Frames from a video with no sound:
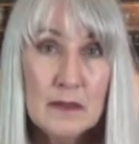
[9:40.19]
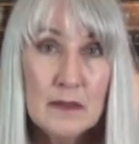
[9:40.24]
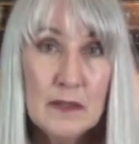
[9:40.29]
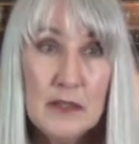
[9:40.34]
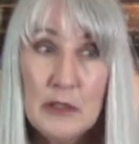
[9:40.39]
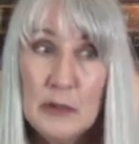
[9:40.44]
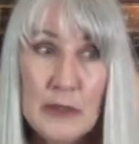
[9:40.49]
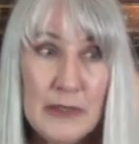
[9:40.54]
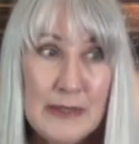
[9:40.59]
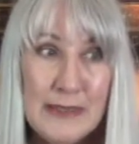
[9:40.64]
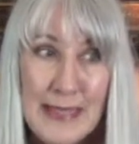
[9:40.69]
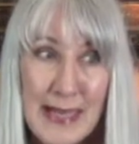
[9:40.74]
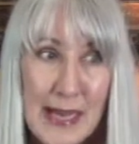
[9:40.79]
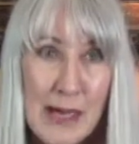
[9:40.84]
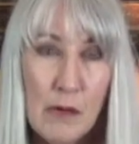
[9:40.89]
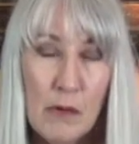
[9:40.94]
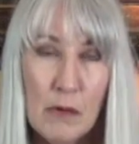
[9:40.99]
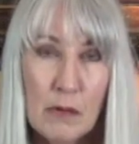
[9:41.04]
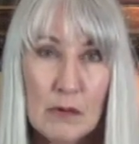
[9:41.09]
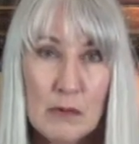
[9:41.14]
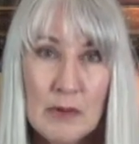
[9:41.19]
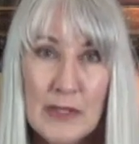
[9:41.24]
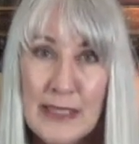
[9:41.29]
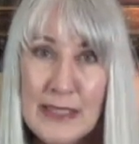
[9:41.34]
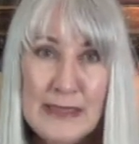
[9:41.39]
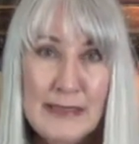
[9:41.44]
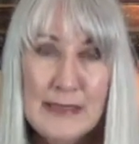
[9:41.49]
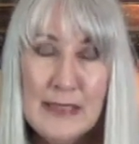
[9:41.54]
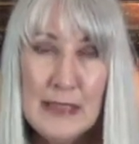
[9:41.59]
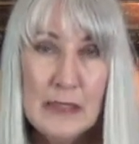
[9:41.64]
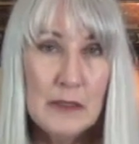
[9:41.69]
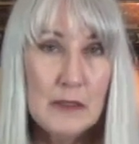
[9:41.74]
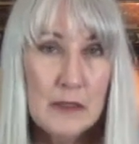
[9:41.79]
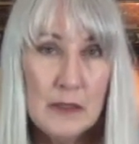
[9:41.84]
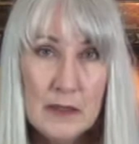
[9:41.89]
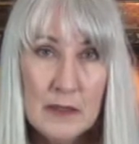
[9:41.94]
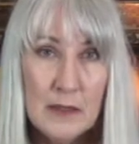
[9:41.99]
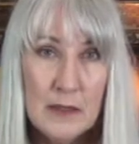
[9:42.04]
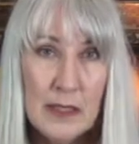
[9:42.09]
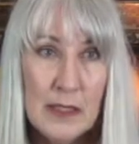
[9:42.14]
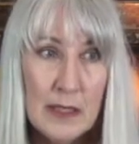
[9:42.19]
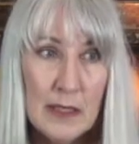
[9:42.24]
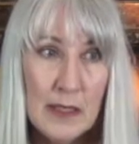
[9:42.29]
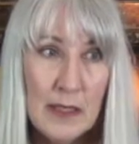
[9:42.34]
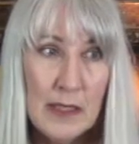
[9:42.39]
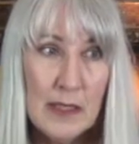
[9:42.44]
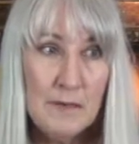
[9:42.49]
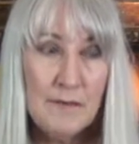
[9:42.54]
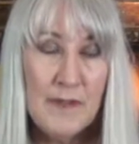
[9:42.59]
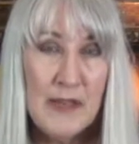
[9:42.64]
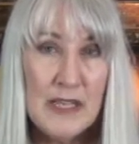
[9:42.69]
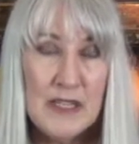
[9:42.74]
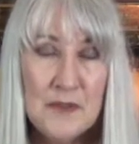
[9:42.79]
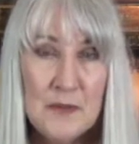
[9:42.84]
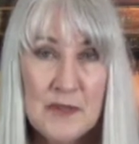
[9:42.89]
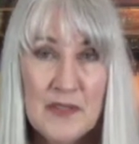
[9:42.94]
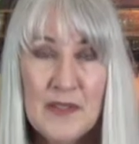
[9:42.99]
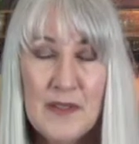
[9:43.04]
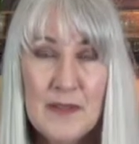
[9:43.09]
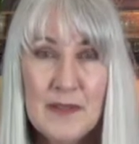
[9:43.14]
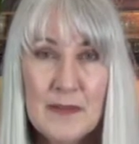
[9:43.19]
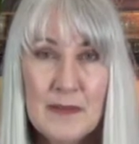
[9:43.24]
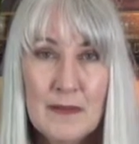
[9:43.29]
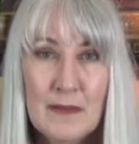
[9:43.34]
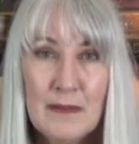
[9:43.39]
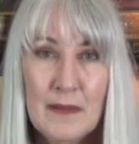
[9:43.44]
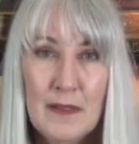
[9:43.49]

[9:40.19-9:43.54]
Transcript: Do it now. Get it done. Get fast results.